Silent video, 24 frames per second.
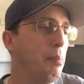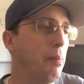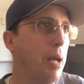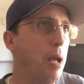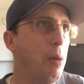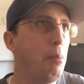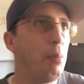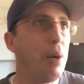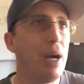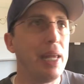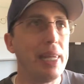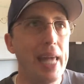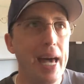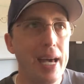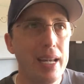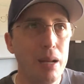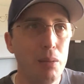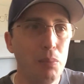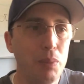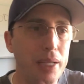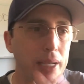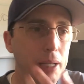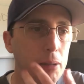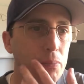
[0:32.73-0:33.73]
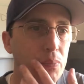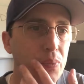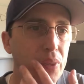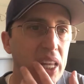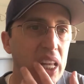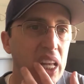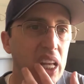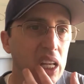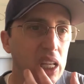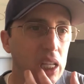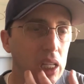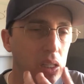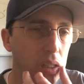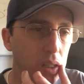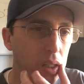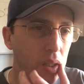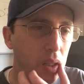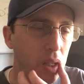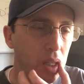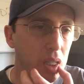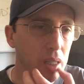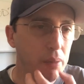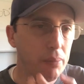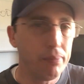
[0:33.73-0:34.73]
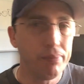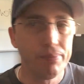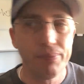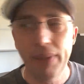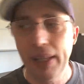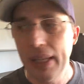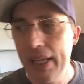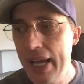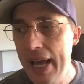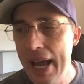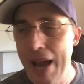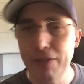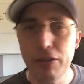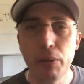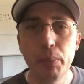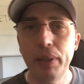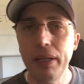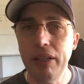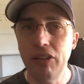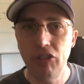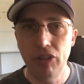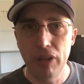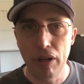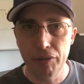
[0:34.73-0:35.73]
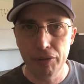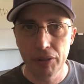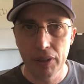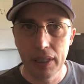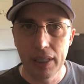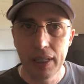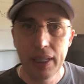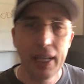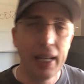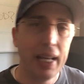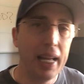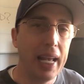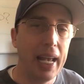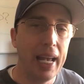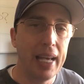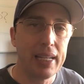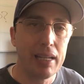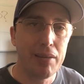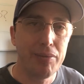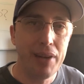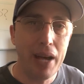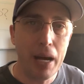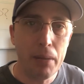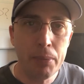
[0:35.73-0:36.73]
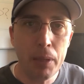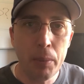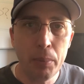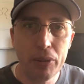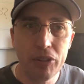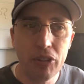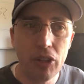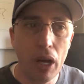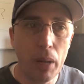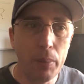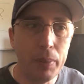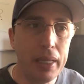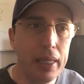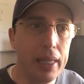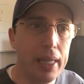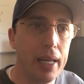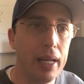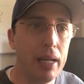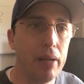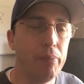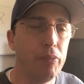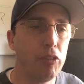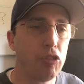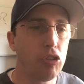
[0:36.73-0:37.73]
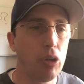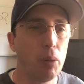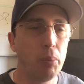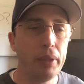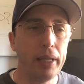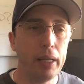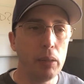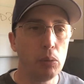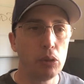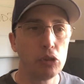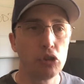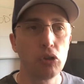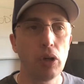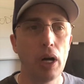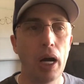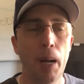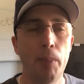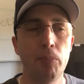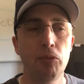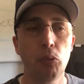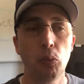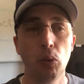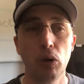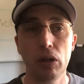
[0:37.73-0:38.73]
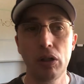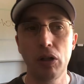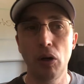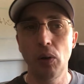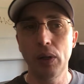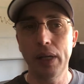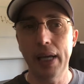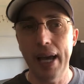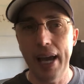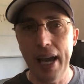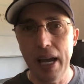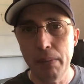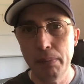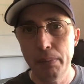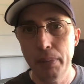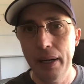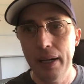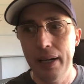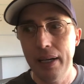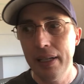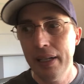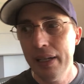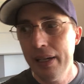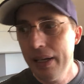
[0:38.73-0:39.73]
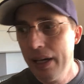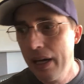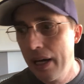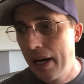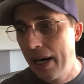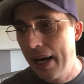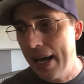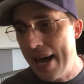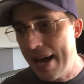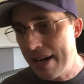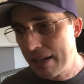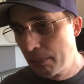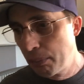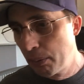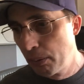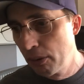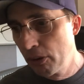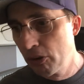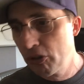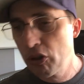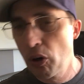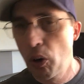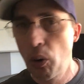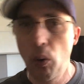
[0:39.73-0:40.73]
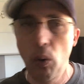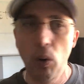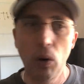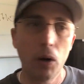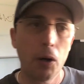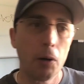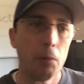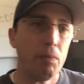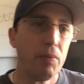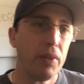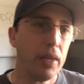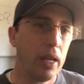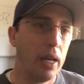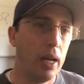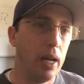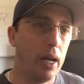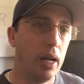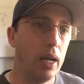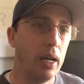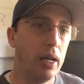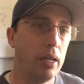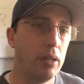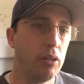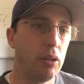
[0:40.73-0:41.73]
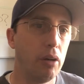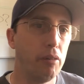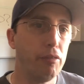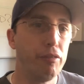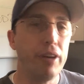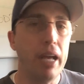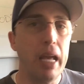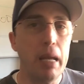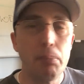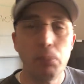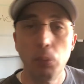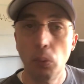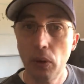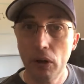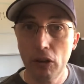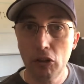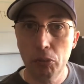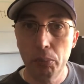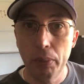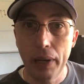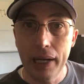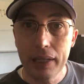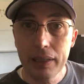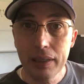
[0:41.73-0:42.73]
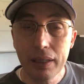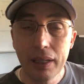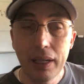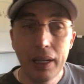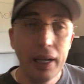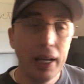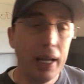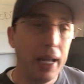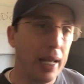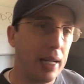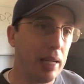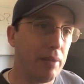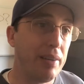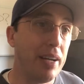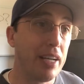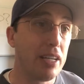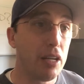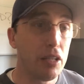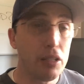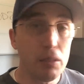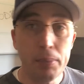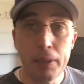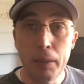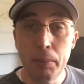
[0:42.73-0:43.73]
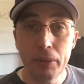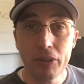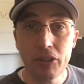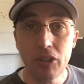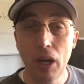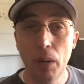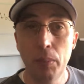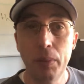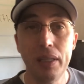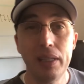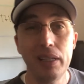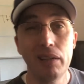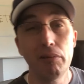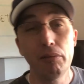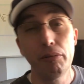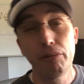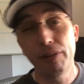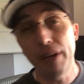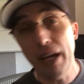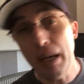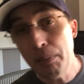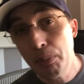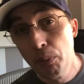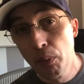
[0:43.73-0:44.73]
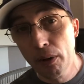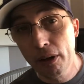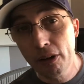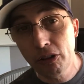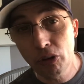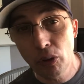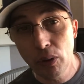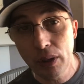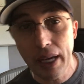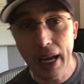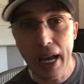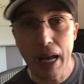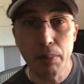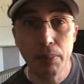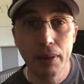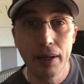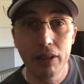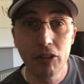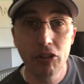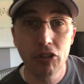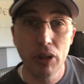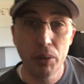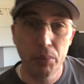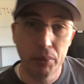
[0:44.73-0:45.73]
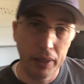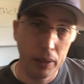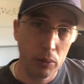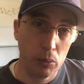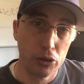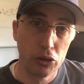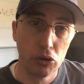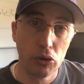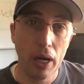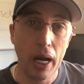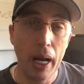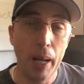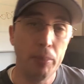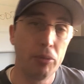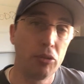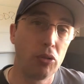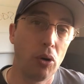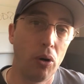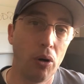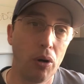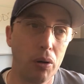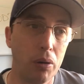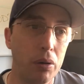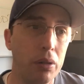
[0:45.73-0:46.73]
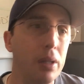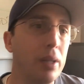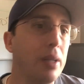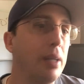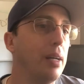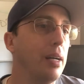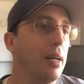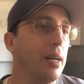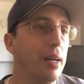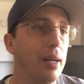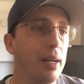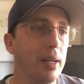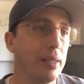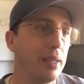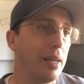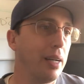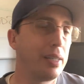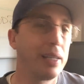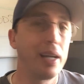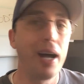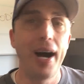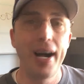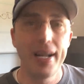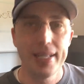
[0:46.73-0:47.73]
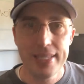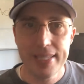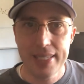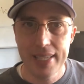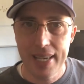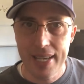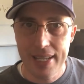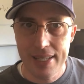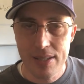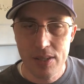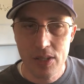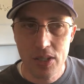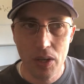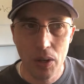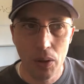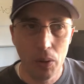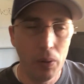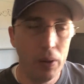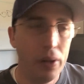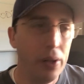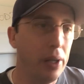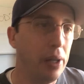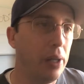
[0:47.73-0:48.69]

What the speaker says: And by that I mean, everybody's different. And I've had people tell me that sublingual drops work okay, but edibles or a vape works better. And I've had other people tell me that vape works okay, but sublingual drops are a godsend. So